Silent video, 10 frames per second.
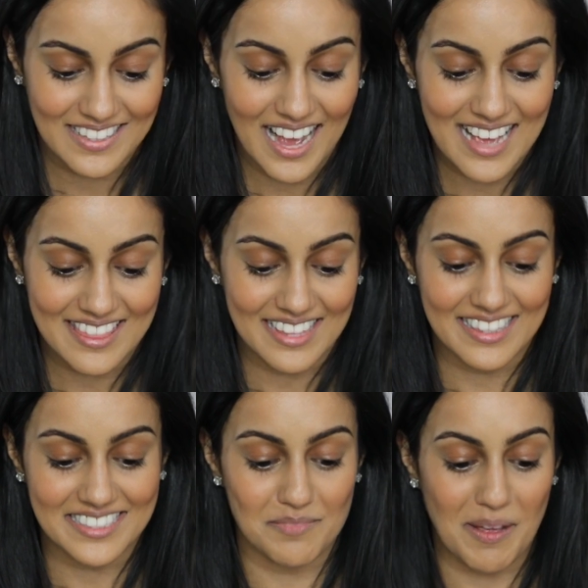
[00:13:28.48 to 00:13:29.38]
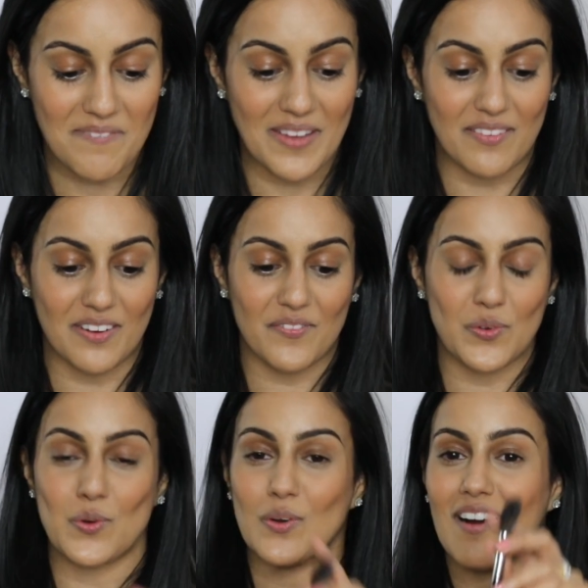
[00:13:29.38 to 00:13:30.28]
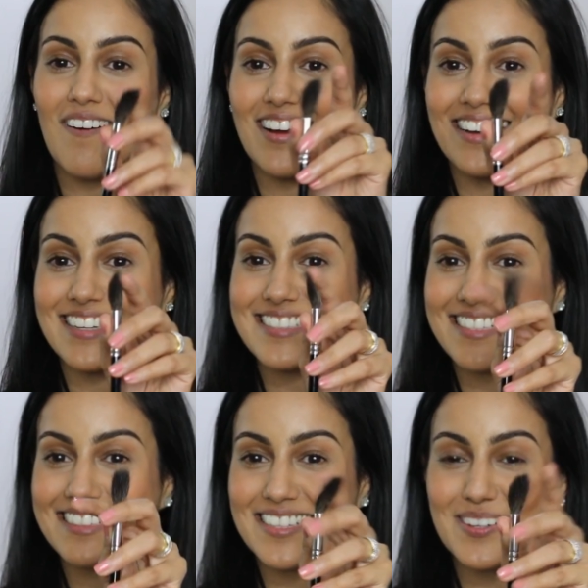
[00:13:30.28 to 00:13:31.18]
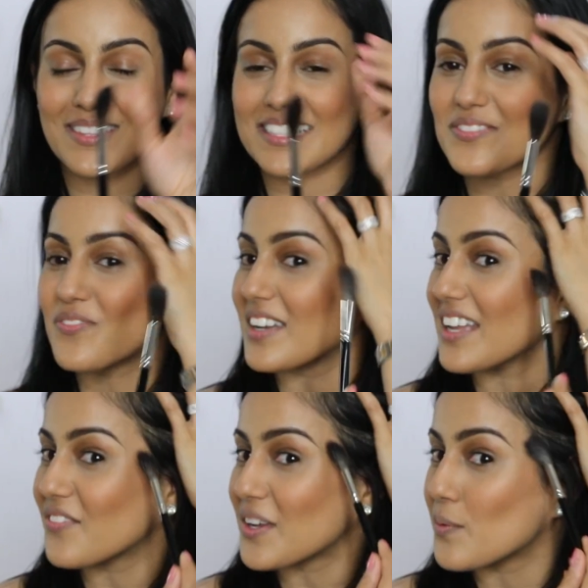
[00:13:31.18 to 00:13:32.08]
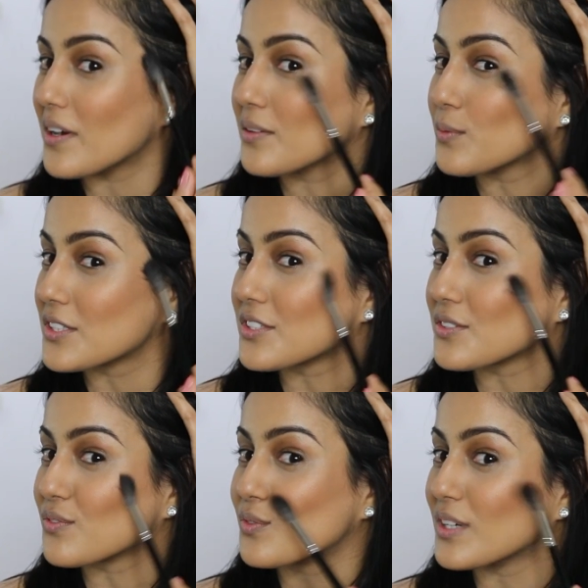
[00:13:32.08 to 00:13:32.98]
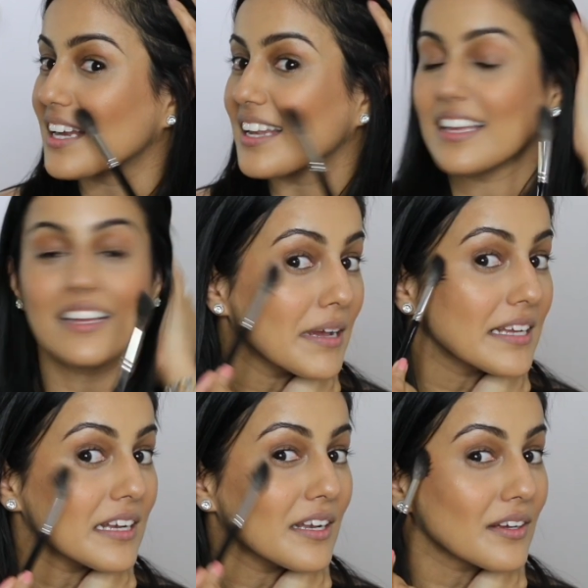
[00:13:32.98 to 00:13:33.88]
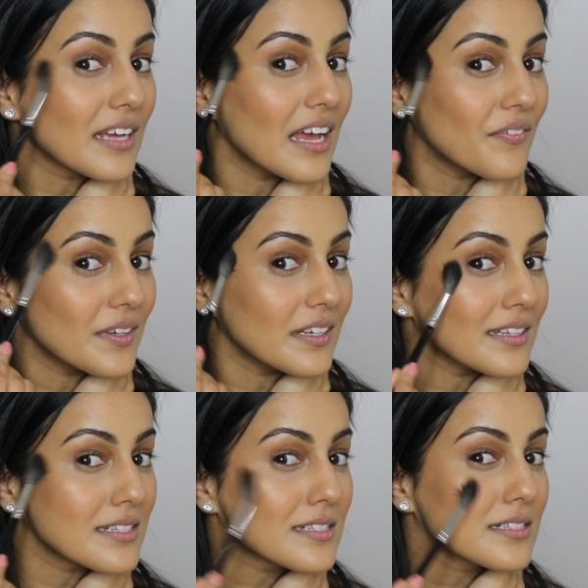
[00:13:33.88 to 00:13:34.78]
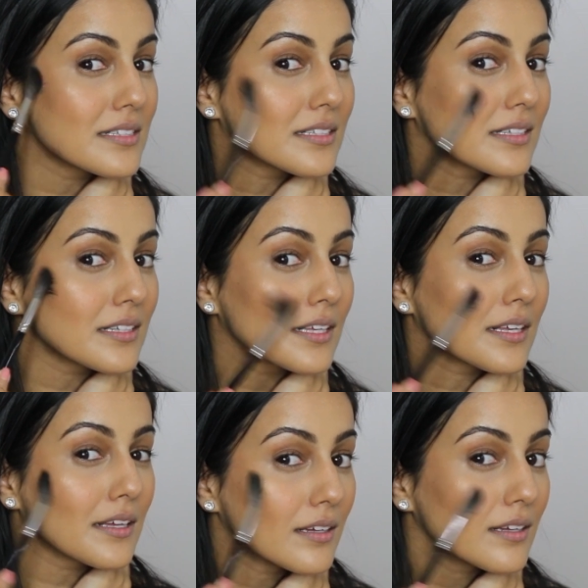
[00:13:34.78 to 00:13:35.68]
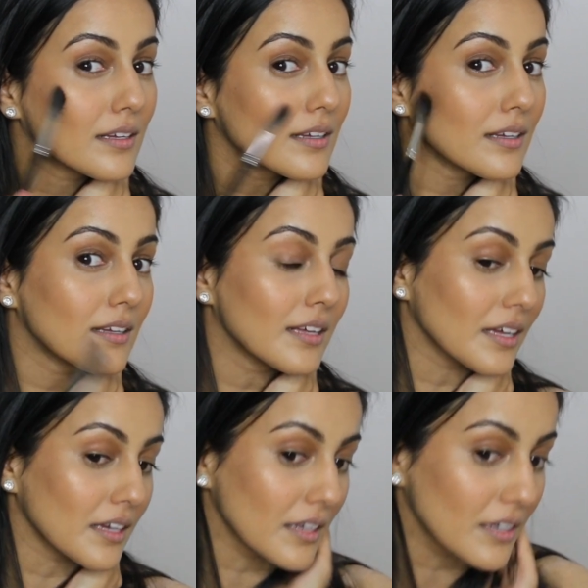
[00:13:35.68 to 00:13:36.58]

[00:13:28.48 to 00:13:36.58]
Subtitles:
I think this is my favourite for highlighting though, this fluffy one, which just really made it look effortless and